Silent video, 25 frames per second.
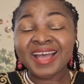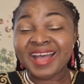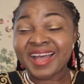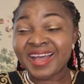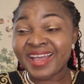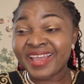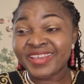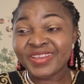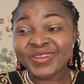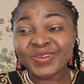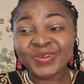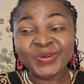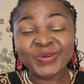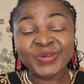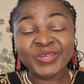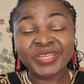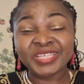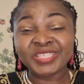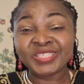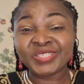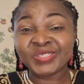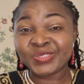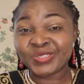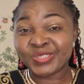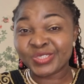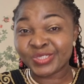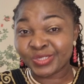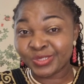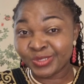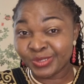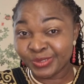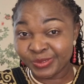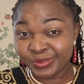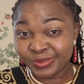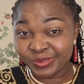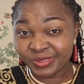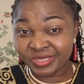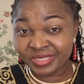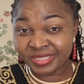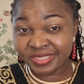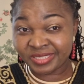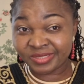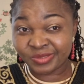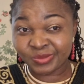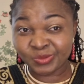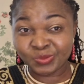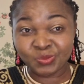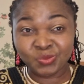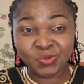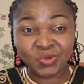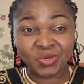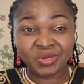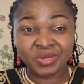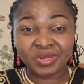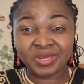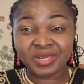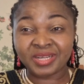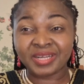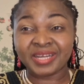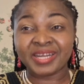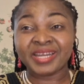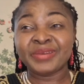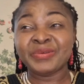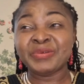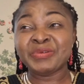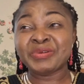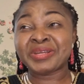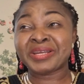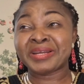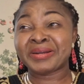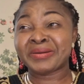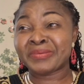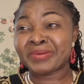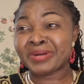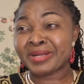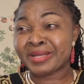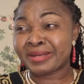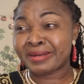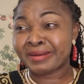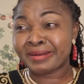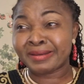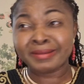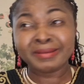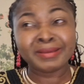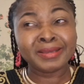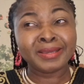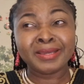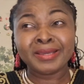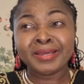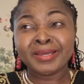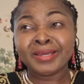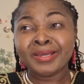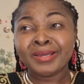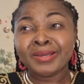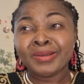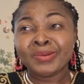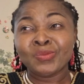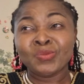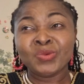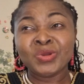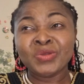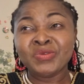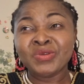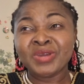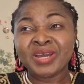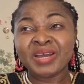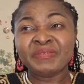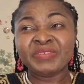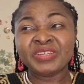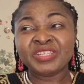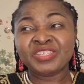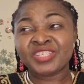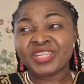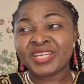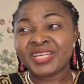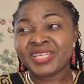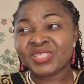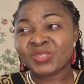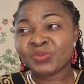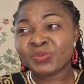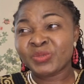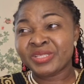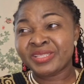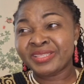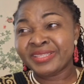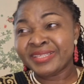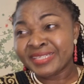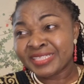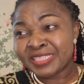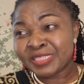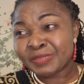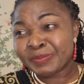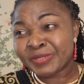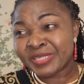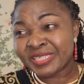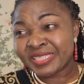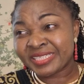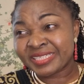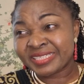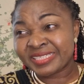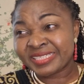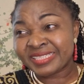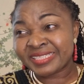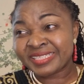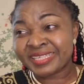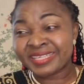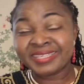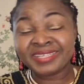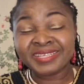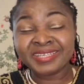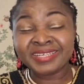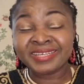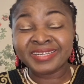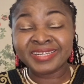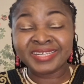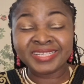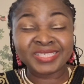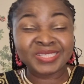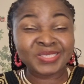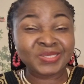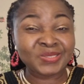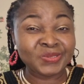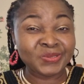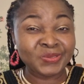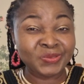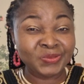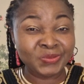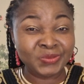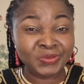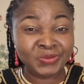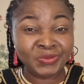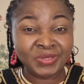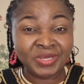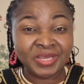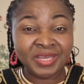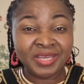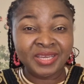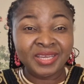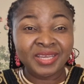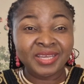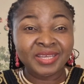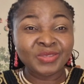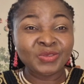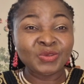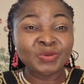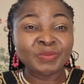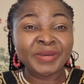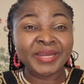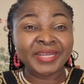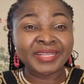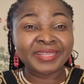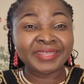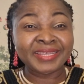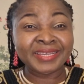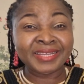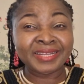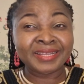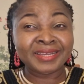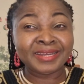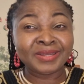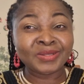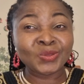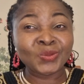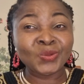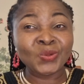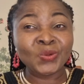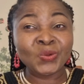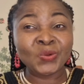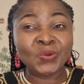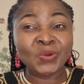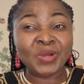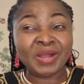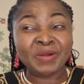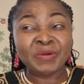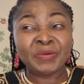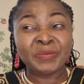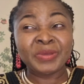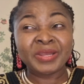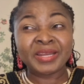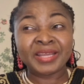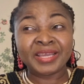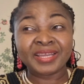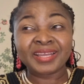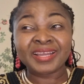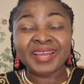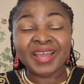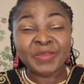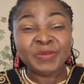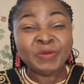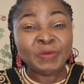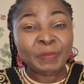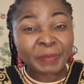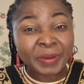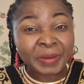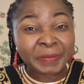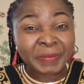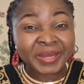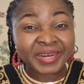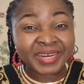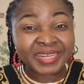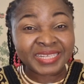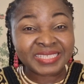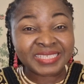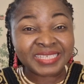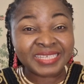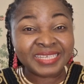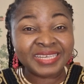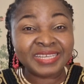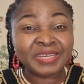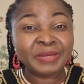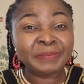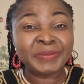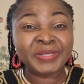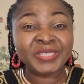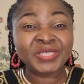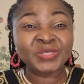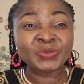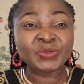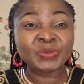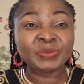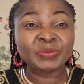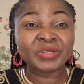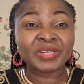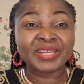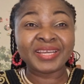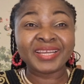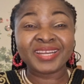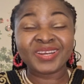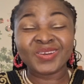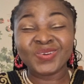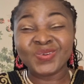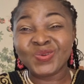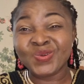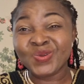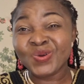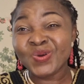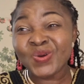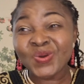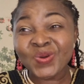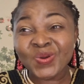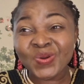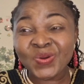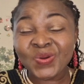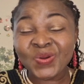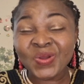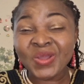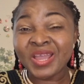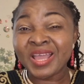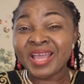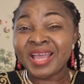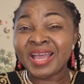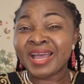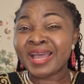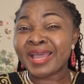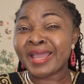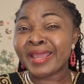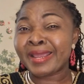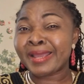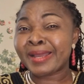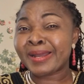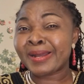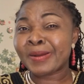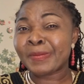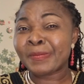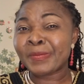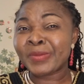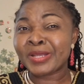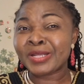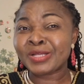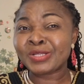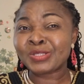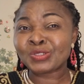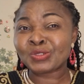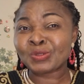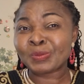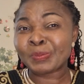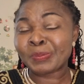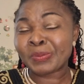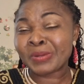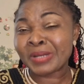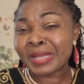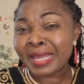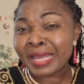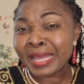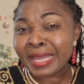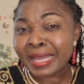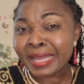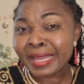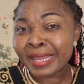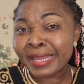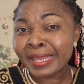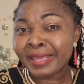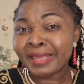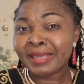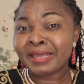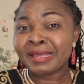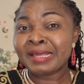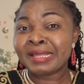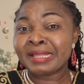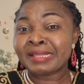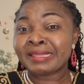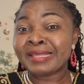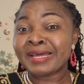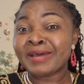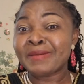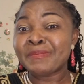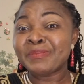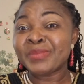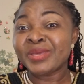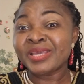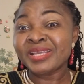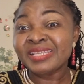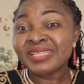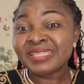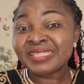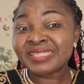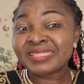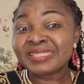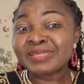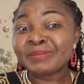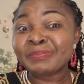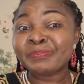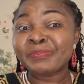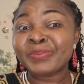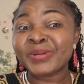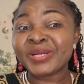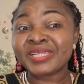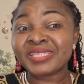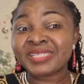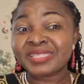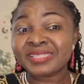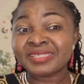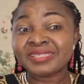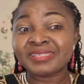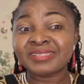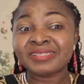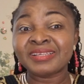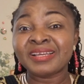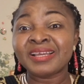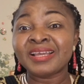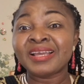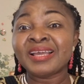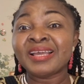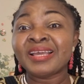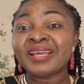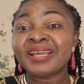I go into schools to work, I look around. When you have a chat with this person standing next to you, you might think that, oh, I will be like, are you permanent here? The person will be like, no, I am a supply. That means the person